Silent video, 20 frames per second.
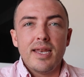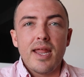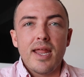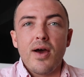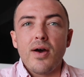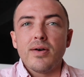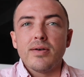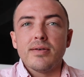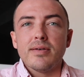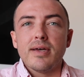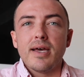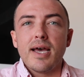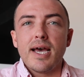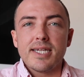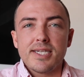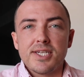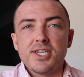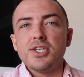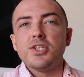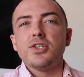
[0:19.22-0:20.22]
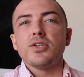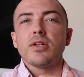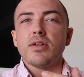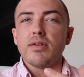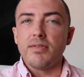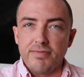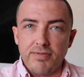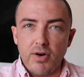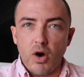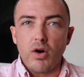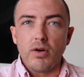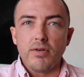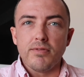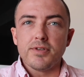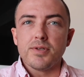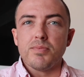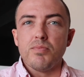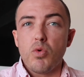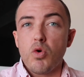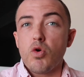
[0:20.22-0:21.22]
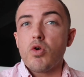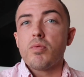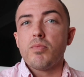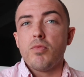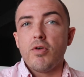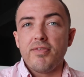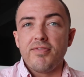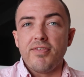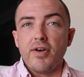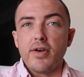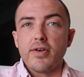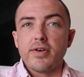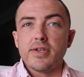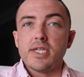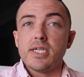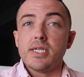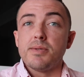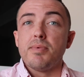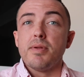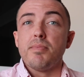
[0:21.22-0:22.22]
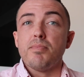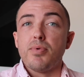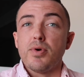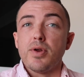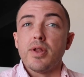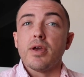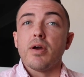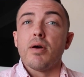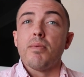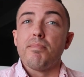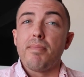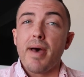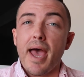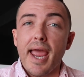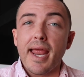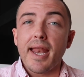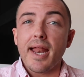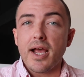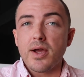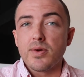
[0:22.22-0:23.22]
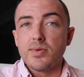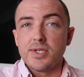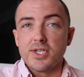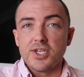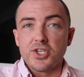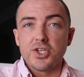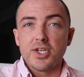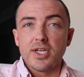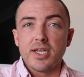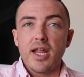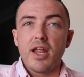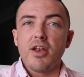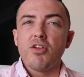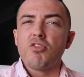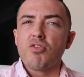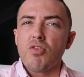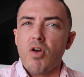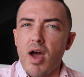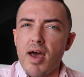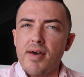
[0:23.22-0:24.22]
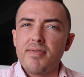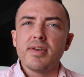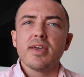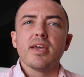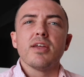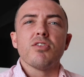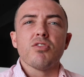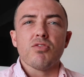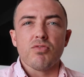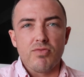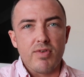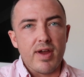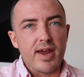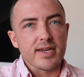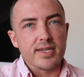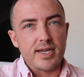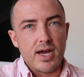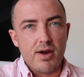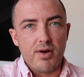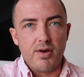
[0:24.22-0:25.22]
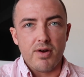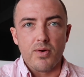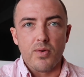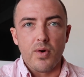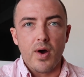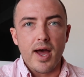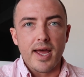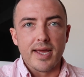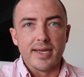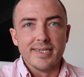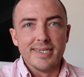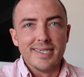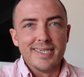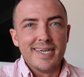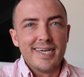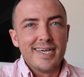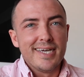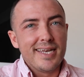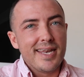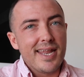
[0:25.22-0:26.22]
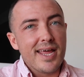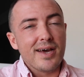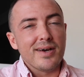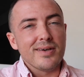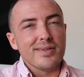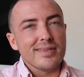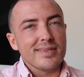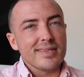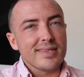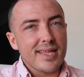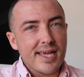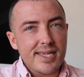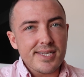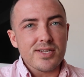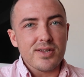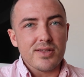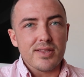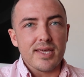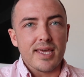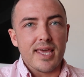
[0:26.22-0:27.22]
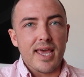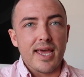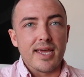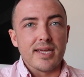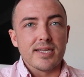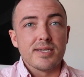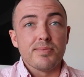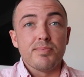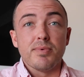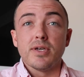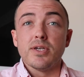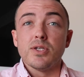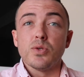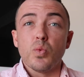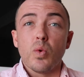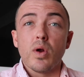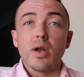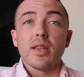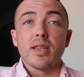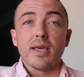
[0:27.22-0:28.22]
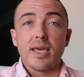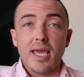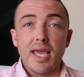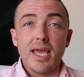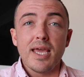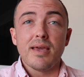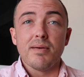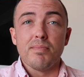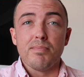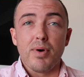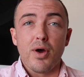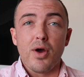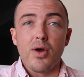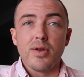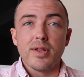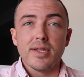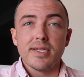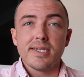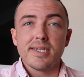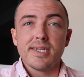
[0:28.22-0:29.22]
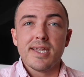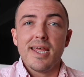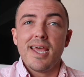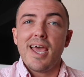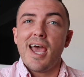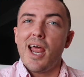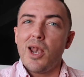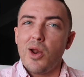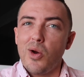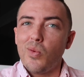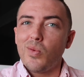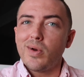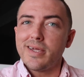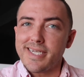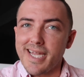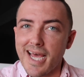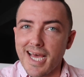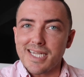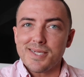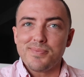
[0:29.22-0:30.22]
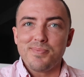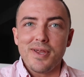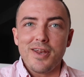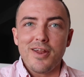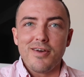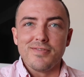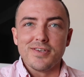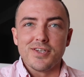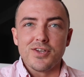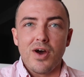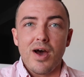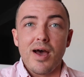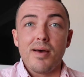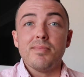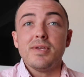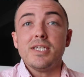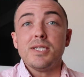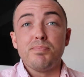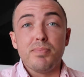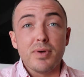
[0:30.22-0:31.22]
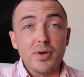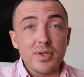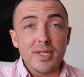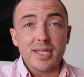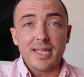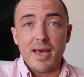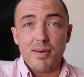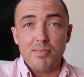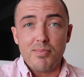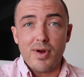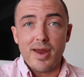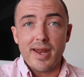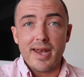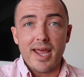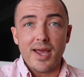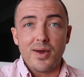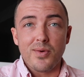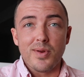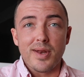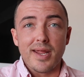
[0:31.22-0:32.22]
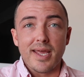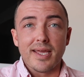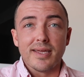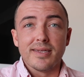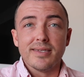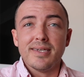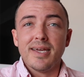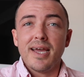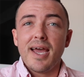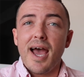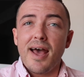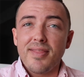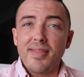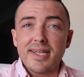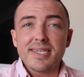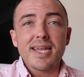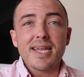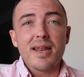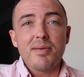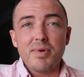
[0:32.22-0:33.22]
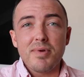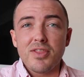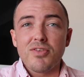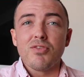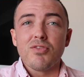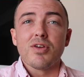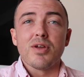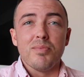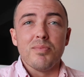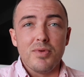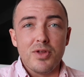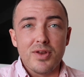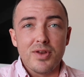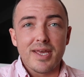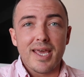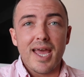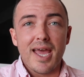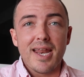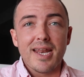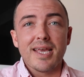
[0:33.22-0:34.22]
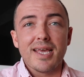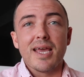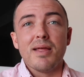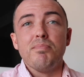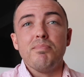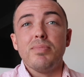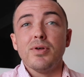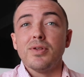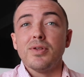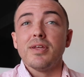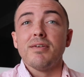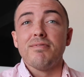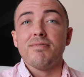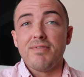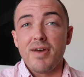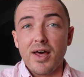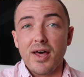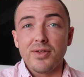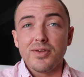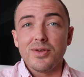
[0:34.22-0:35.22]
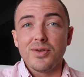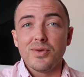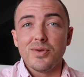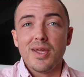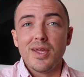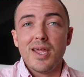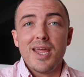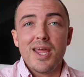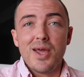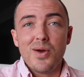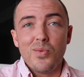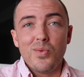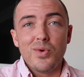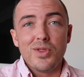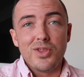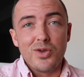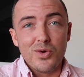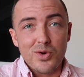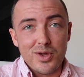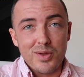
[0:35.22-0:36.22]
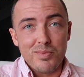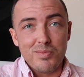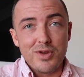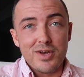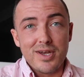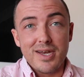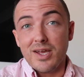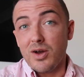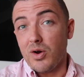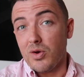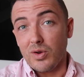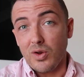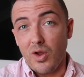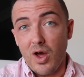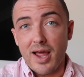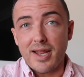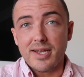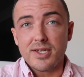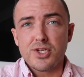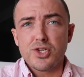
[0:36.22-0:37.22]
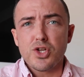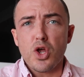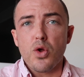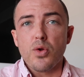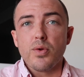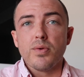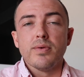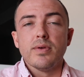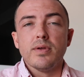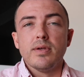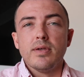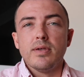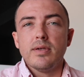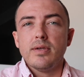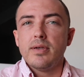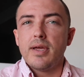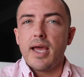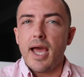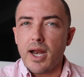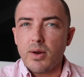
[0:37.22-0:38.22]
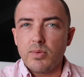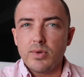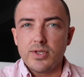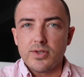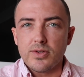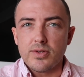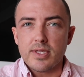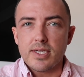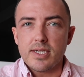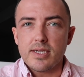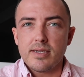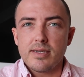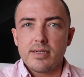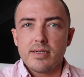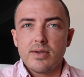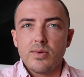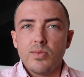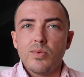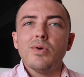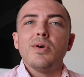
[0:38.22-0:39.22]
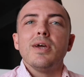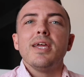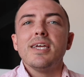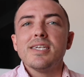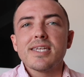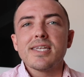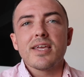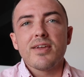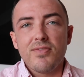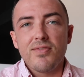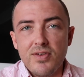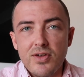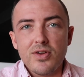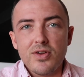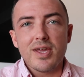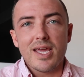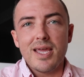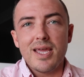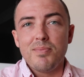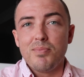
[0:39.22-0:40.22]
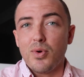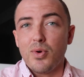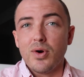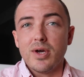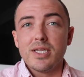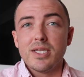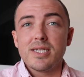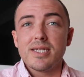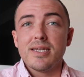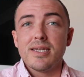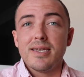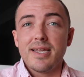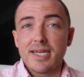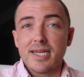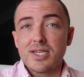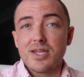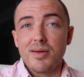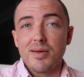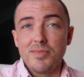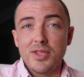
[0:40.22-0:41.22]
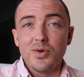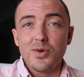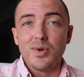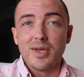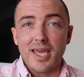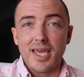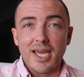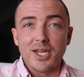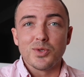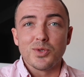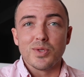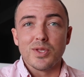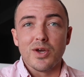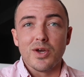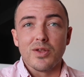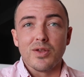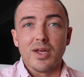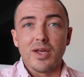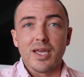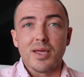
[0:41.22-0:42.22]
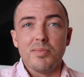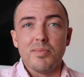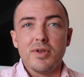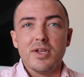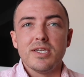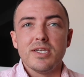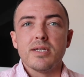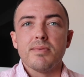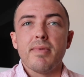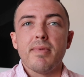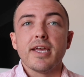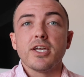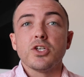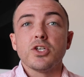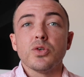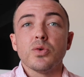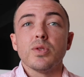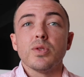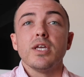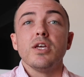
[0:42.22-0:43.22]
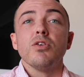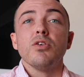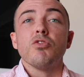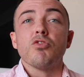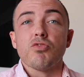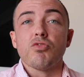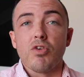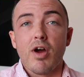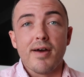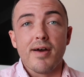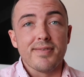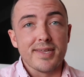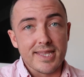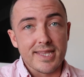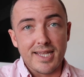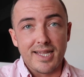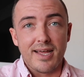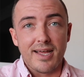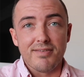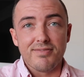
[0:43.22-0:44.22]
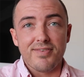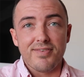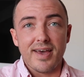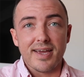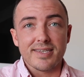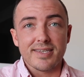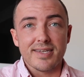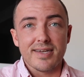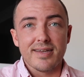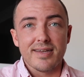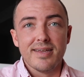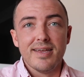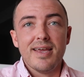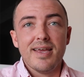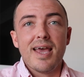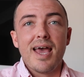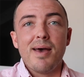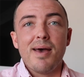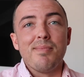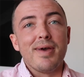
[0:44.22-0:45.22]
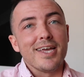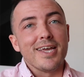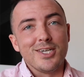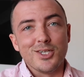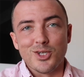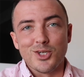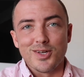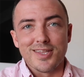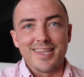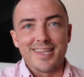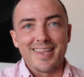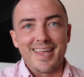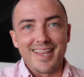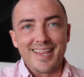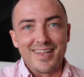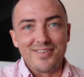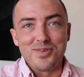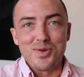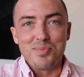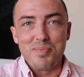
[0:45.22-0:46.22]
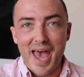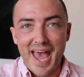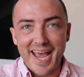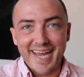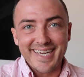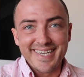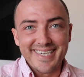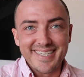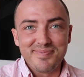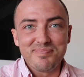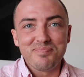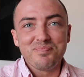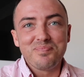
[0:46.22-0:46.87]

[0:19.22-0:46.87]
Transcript: Now, as digital evolves, more and more focus has been putting on paid acquisition and driving a direct ROI. Now, that's not the case because one of the key components, and always has been over time, is building that brand equity. And that's going to be through communicating and building value with your community online. So, how do we do this? Well, here's a few key points next time you engage with the online community to make sure that you're driving the love factor and making sure that they love you back.